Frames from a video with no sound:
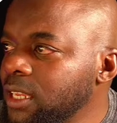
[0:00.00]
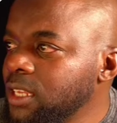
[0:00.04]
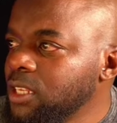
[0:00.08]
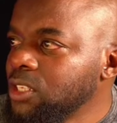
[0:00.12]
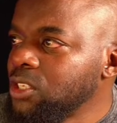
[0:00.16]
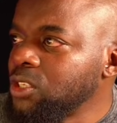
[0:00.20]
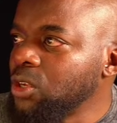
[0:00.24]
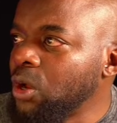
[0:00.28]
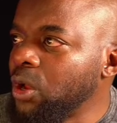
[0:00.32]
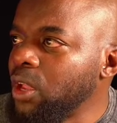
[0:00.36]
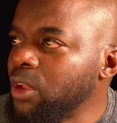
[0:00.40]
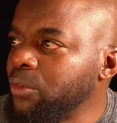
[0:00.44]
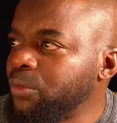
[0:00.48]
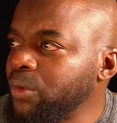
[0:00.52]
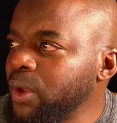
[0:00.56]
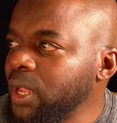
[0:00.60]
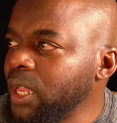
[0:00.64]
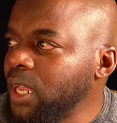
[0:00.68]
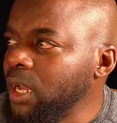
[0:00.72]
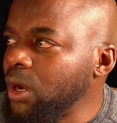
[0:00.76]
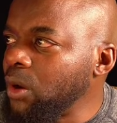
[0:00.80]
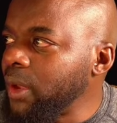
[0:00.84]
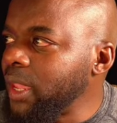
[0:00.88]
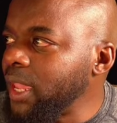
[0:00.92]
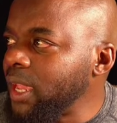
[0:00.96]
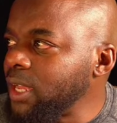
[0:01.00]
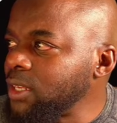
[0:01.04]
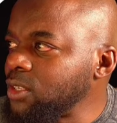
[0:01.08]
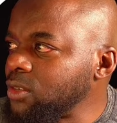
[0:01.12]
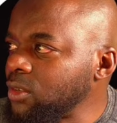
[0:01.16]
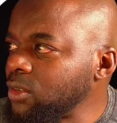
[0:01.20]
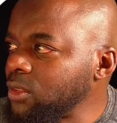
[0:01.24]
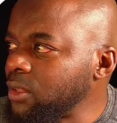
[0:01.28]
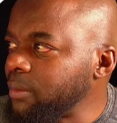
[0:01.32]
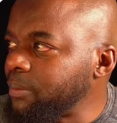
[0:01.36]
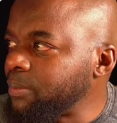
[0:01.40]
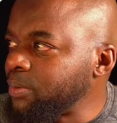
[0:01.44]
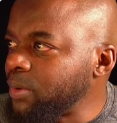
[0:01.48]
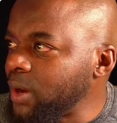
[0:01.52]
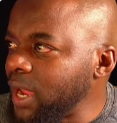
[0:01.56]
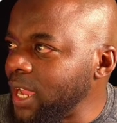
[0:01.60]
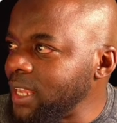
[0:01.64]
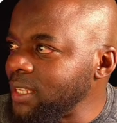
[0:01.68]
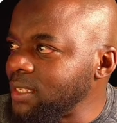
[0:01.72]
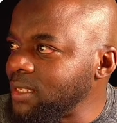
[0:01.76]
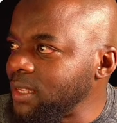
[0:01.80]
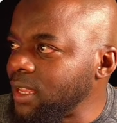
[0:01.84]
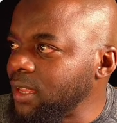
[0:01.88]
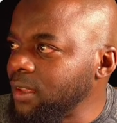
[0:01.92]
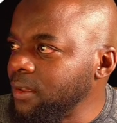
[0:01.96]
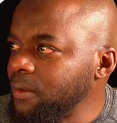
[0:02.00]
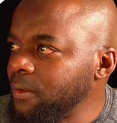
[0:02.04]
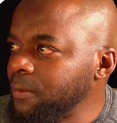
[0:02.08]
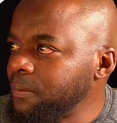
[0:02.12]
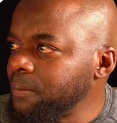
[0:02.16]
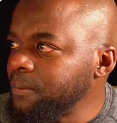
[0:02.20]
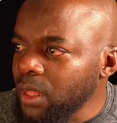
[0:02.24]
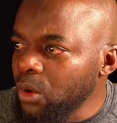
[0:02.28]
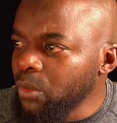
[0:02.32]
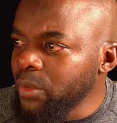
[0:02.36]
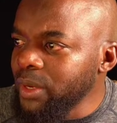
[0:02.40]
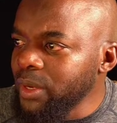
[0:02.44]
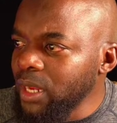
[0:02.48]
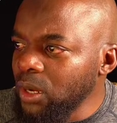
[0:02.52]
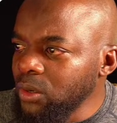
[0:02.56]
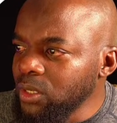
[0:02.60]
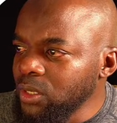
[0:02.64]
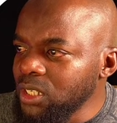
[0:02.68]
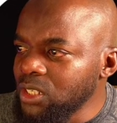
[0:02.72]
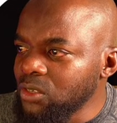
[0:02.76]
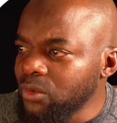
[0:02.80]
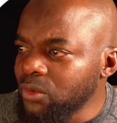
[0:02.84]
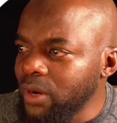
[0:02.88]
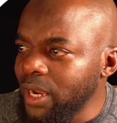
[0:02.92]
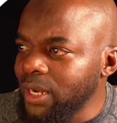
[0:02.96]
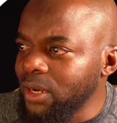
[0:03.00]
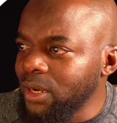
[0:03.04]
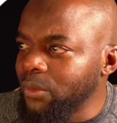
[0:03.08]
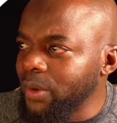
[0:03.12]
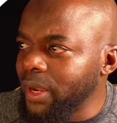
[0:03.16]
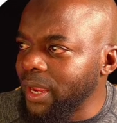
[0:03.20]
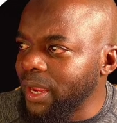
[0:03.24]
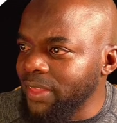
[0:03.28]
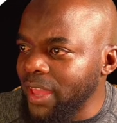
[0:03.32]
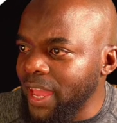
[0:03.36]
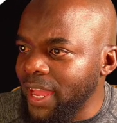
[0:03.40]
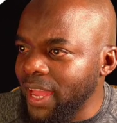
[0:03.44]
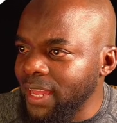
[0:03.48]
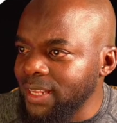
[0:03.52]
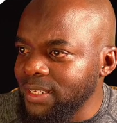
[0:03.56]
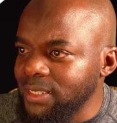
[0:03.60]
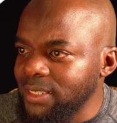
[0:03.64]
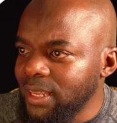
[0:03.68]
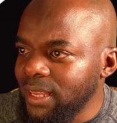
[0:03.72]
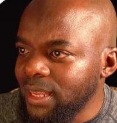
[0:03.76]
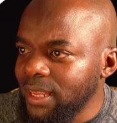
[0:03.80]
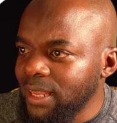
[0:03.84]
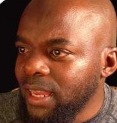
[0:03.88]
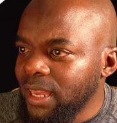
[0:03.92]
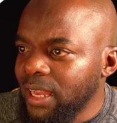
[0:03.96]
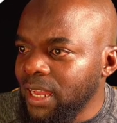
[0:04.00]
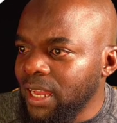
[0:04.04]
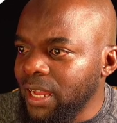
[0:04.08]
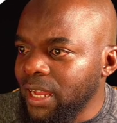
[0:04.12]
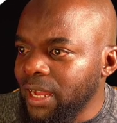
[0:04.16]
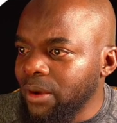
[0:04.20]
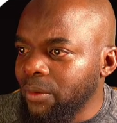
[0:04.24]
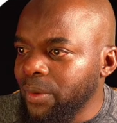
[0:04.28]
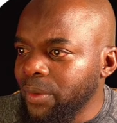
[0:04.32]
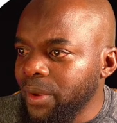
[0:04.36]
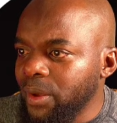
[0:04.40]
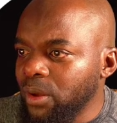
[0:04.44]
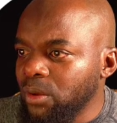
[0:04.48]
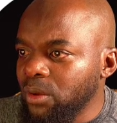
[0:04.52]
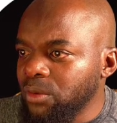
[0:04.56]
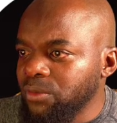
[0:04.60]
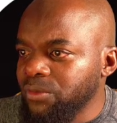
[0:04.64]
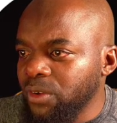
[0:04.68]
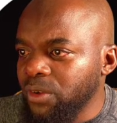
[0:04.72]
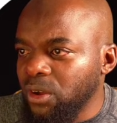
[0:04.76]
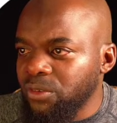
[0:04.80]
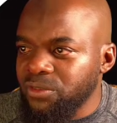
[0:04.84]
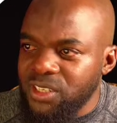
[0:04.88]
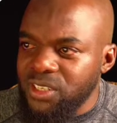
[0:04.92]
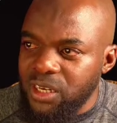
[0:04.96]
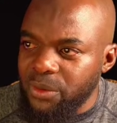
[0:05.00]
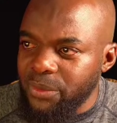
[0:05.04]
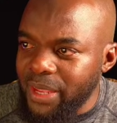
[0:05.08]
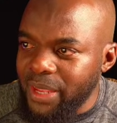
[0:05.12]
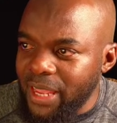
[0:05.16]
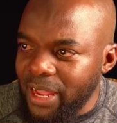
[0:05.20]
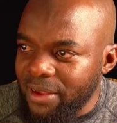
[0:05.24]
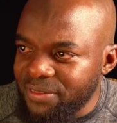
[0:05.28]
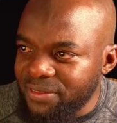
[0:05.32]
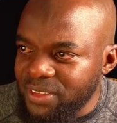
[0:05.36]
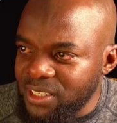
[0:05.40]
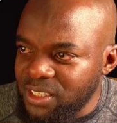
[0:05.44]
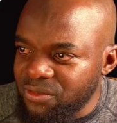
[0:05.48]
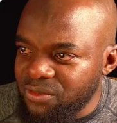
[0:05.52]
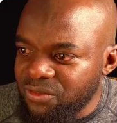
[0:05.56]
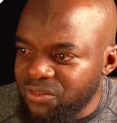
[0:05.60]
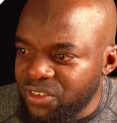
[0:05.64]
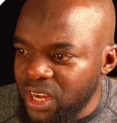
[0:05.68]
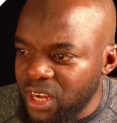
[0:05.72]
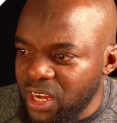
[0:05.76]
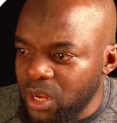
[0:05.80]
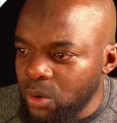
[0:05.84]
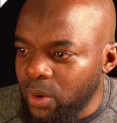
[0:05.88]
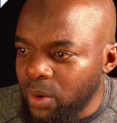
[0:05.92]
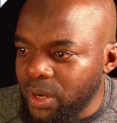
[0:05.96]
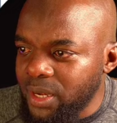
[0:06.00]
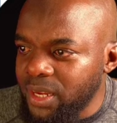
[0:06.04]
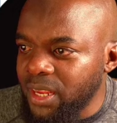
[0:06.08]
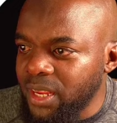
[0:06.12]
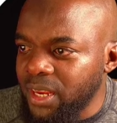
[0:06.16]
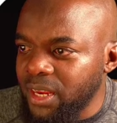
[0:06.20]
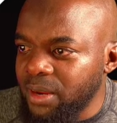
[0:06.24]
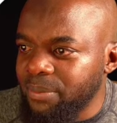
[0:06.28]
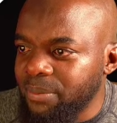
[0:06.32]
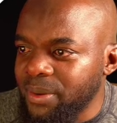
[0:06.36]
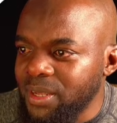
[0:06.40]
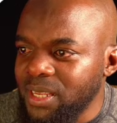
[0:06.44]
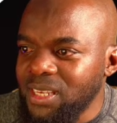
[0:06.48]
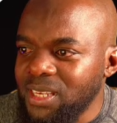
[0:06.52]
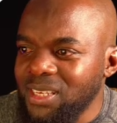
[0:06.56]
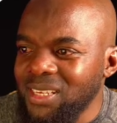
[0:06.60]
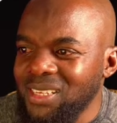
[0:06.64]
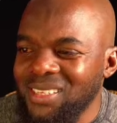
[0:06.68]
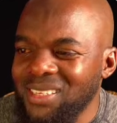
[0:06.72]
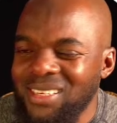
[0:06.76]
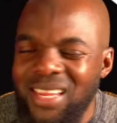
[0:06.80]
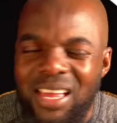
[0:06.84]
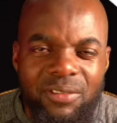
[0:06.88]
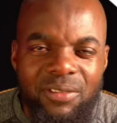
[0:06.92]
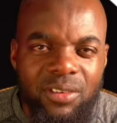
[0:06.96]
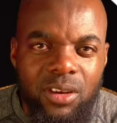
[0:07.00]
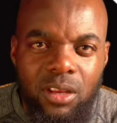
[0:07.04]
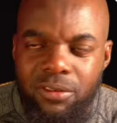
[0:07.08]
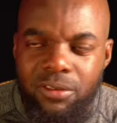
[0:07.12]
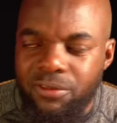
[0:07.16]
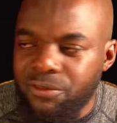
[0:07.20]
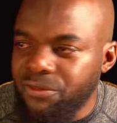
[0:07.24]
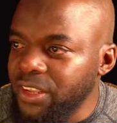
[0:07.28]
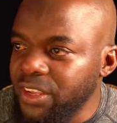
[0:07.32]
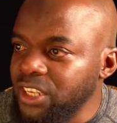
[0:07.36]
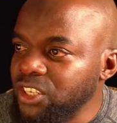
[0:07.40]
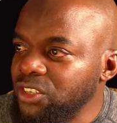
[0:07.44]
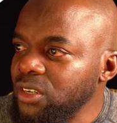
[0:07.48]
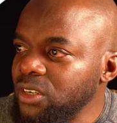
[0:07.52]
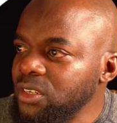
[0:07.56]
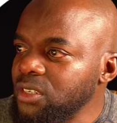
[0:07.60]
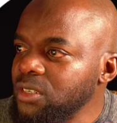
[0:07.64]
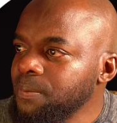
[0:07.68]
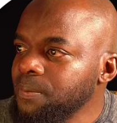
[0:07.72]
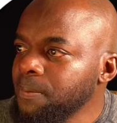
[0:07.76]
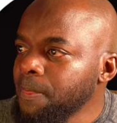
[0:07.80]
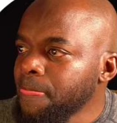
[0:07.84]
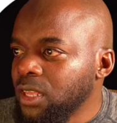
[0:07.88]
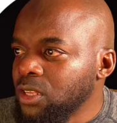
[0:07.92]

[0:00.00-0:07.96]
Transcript: So if we go here to the pricing, we notice right away that uh, we obviously we have this free one here, but it doesn't have a lot of features.